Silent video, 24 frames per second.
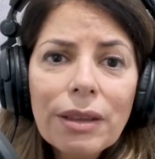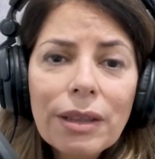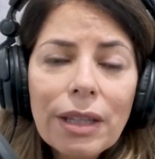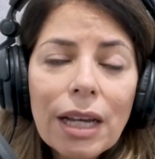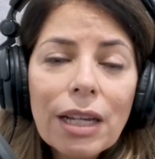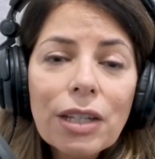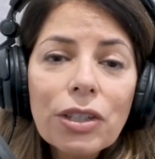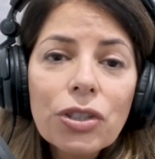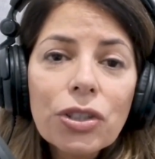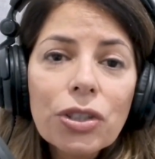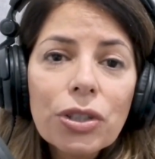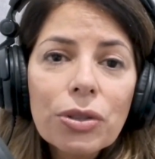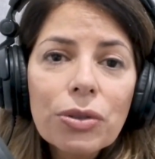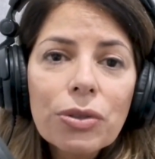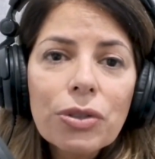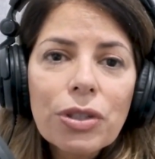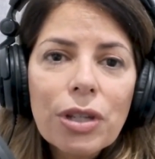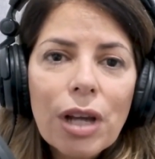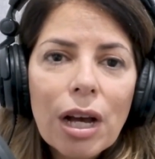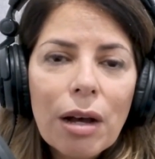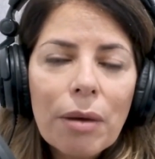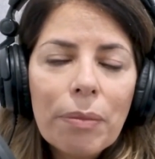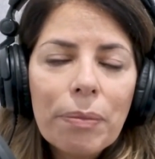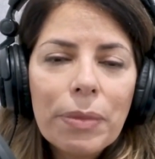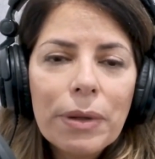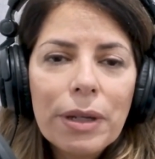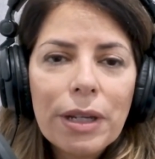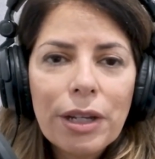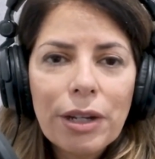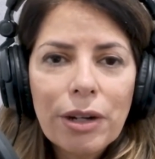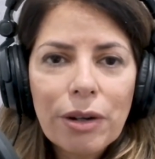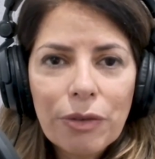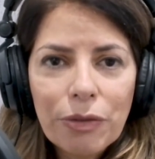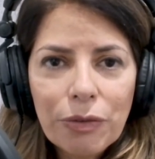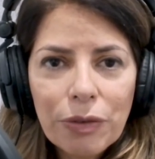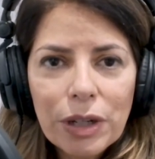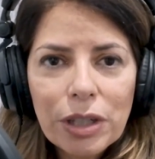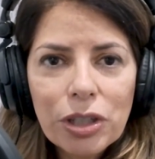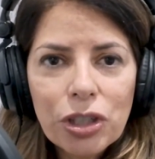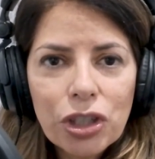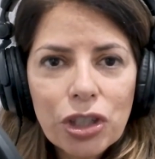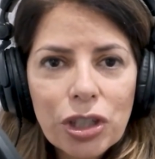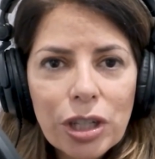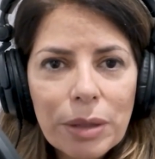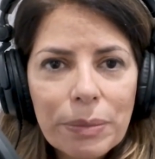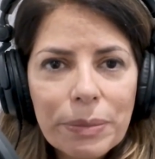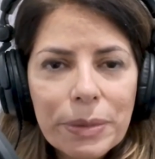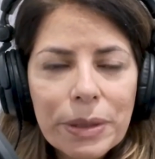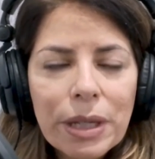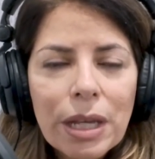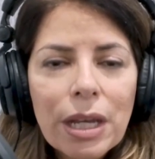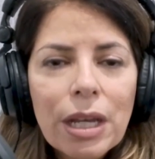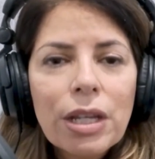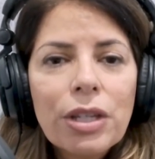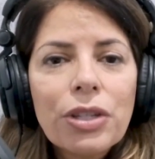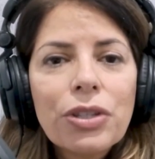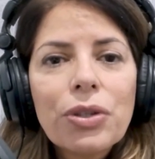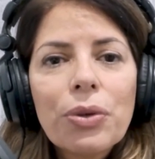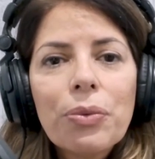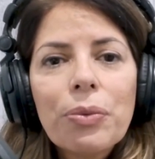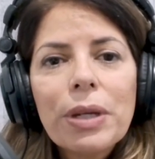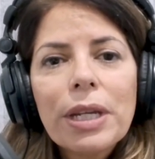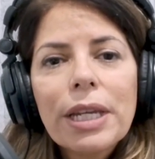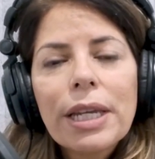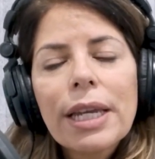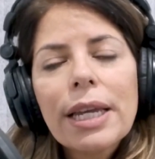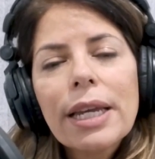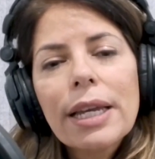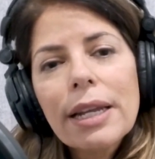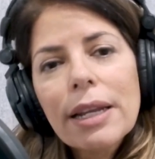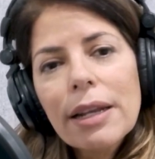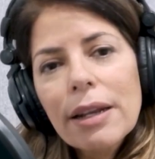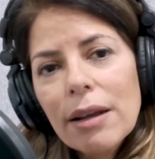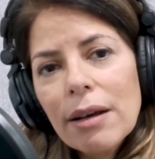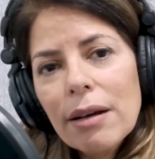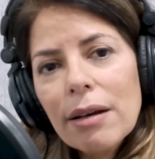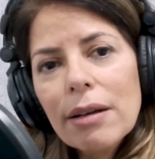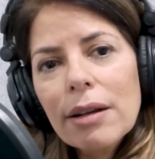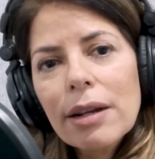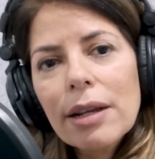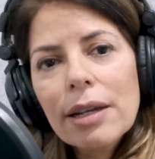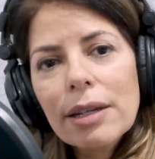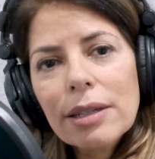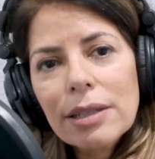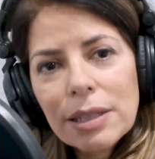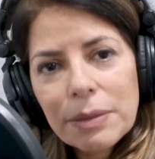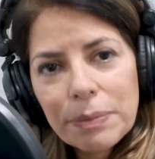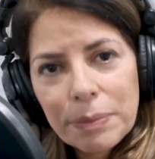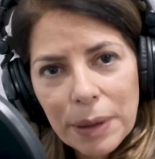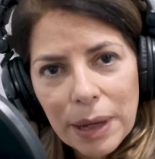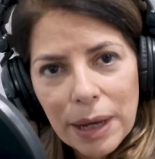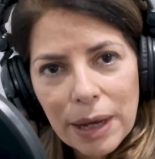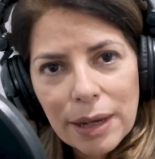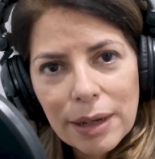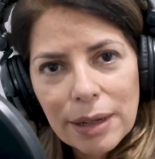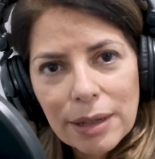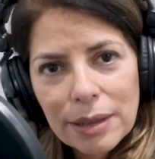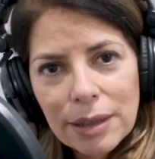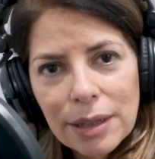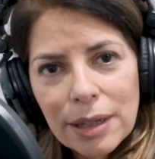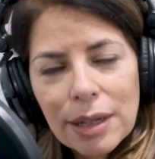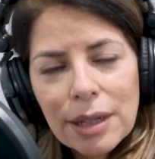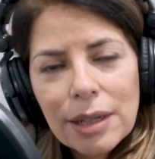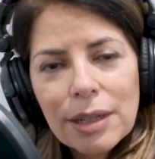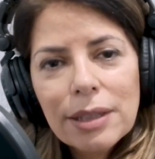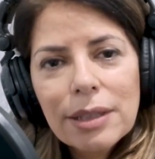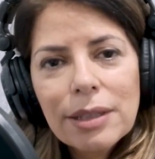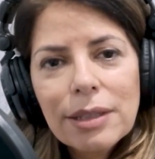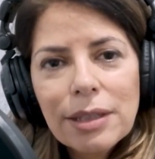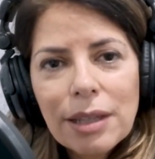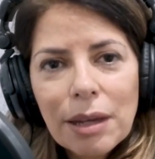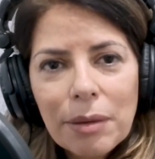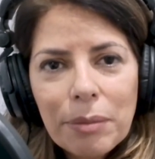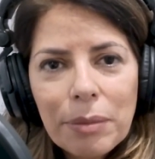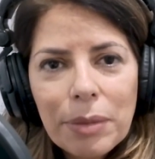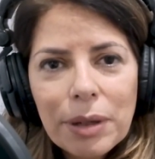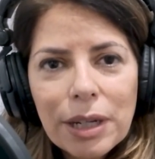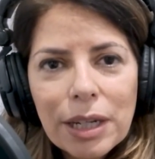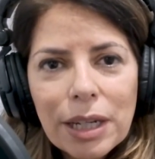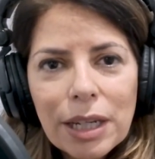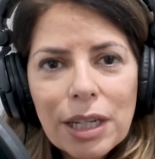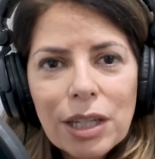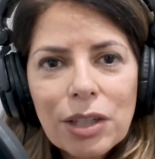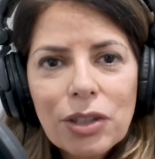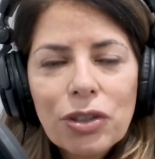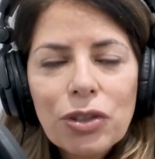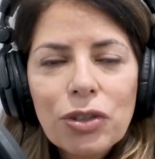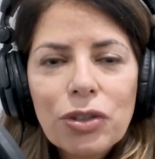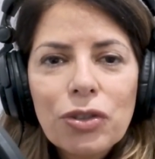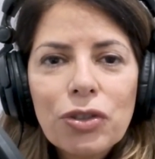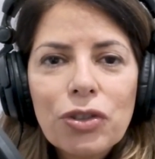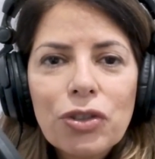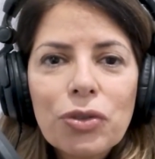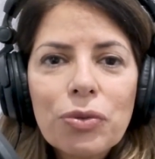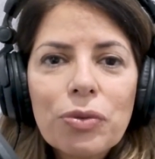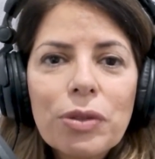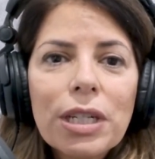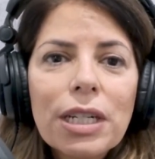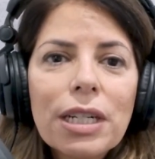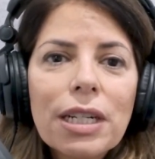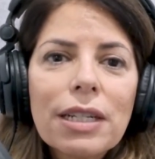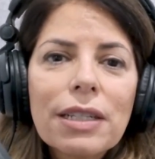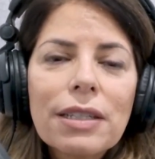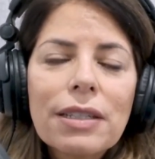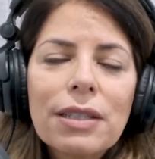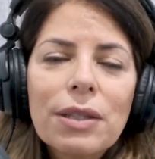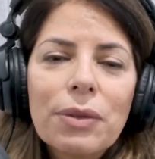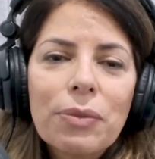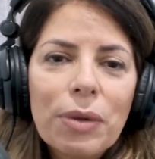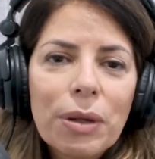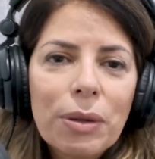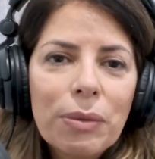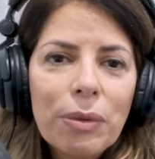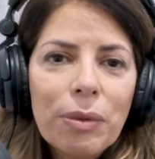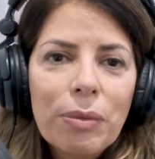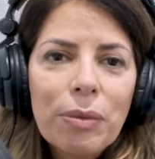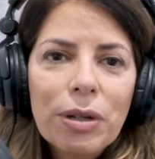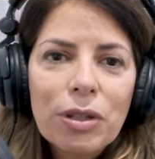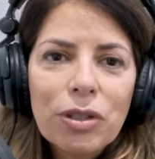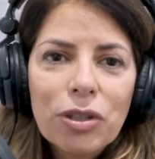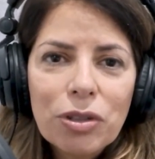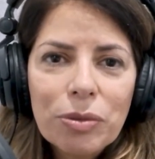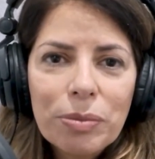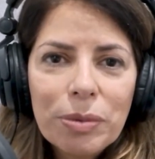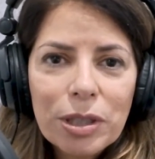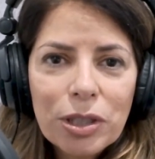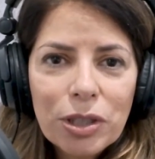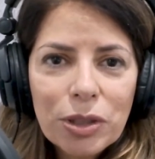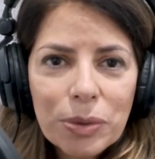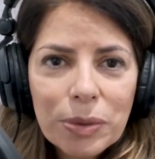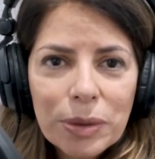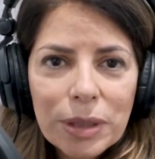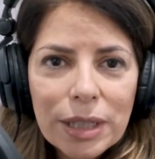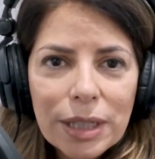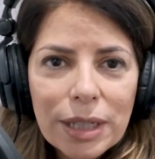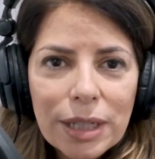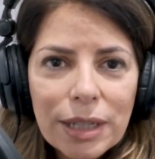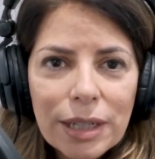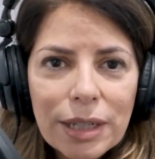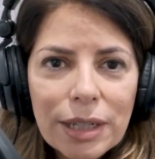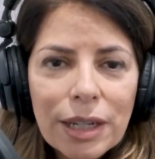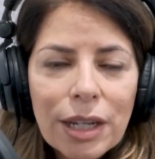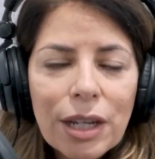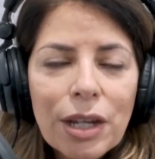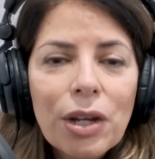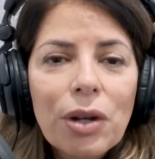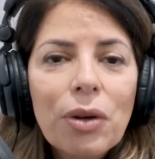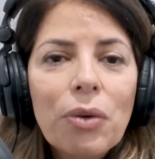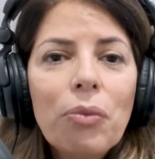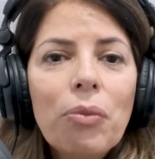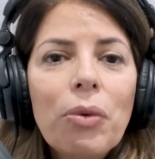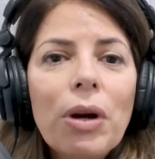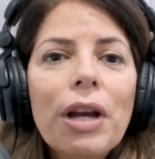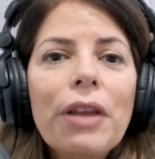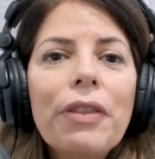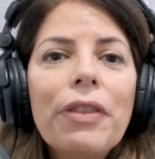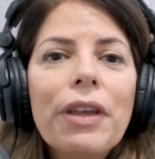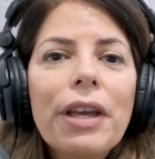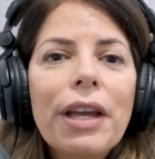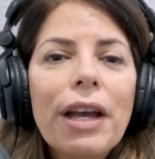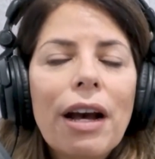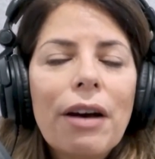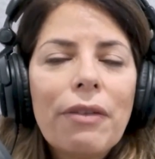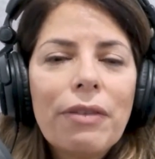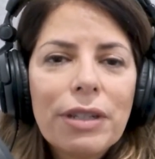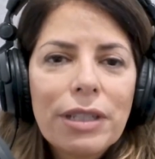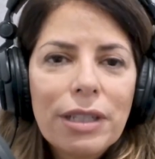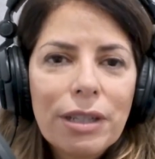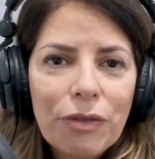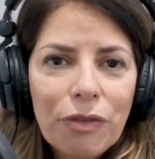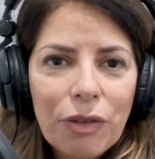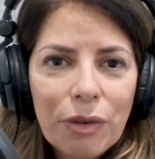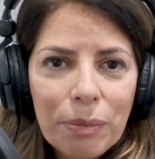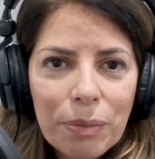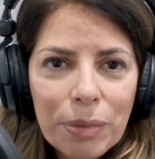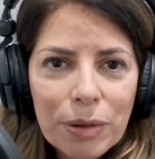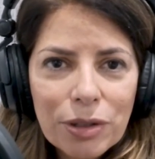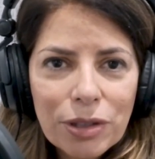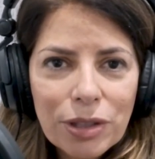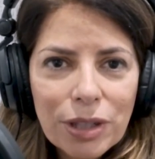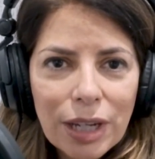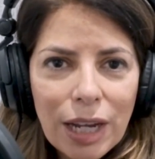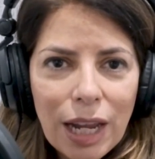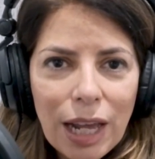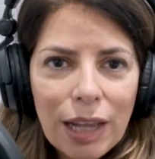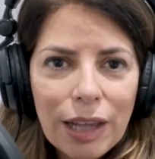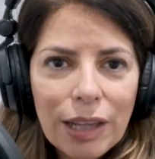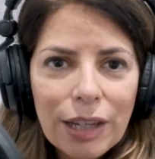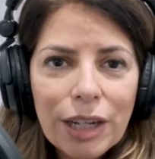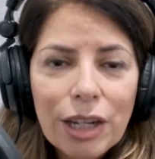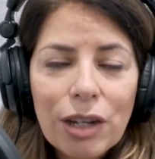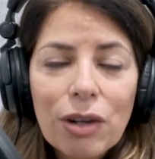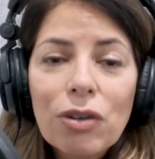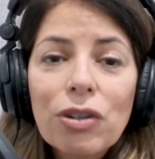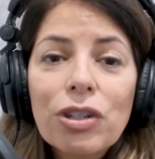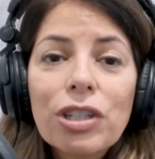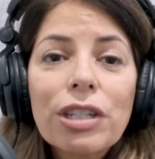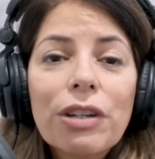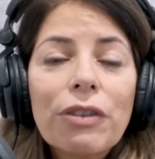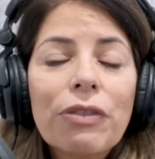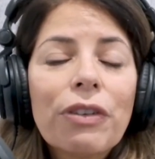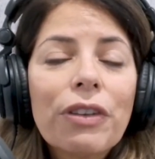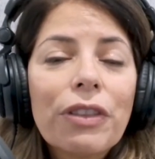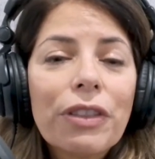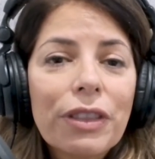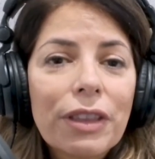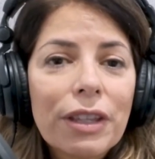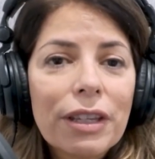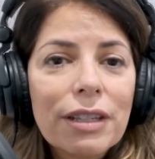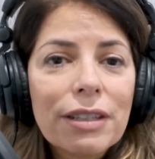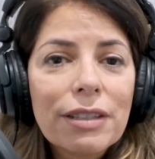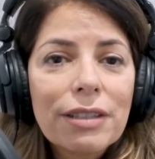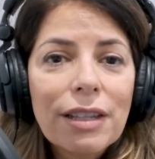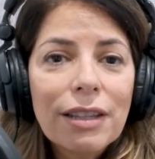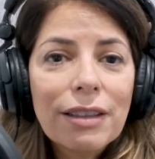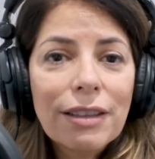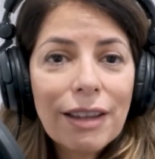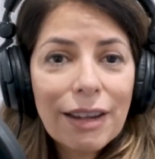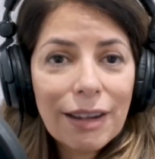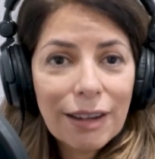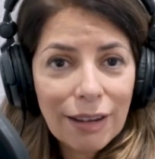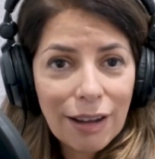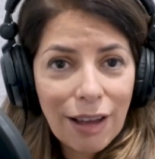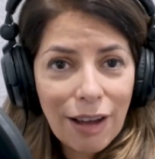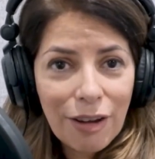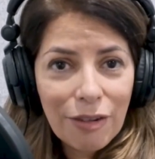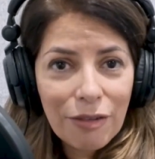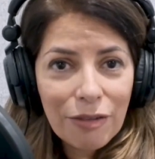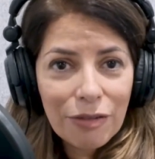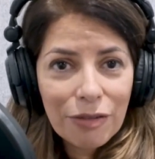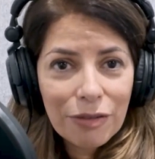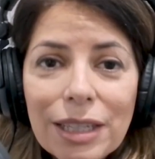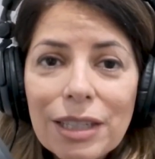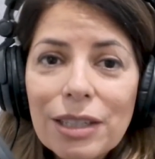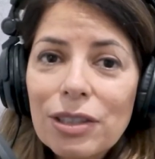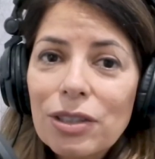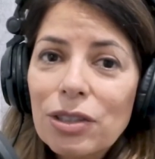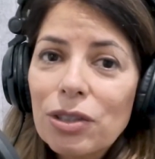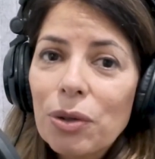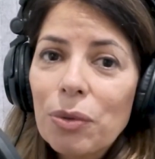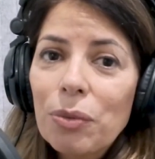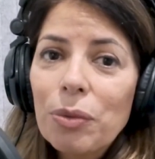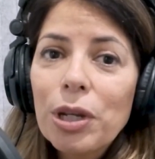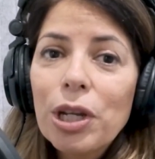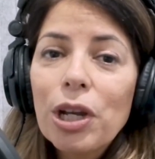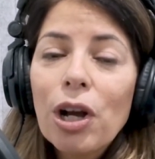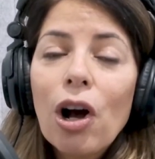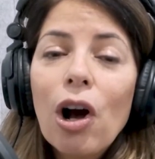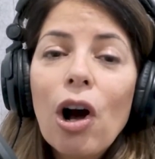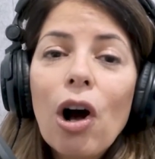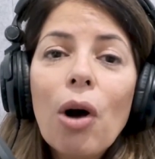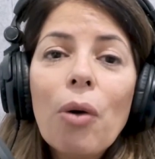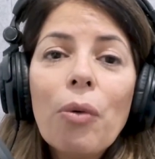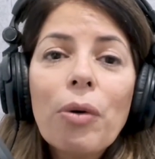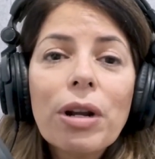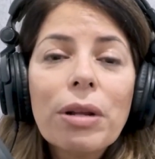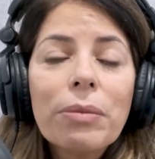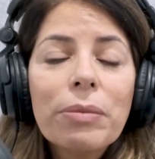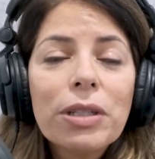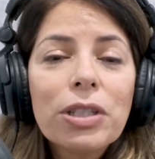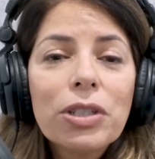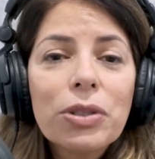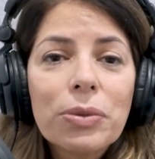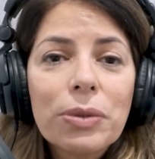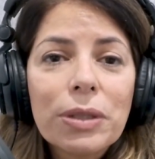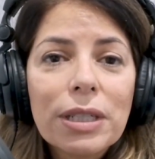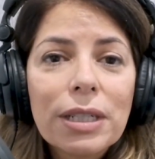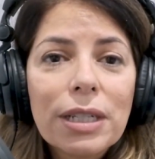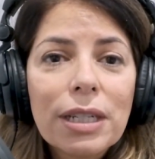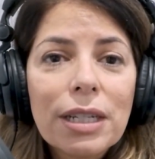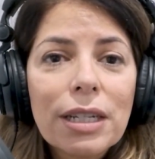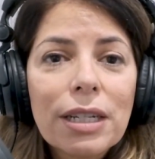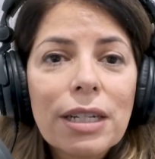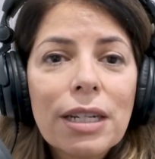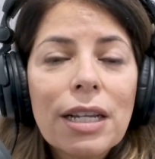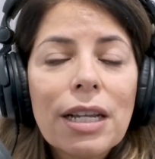that shows up in our friendships. So we cannot expect somebody to treat us the way we want to be treated when they have a different personality or different things that they love. So we all want to be treated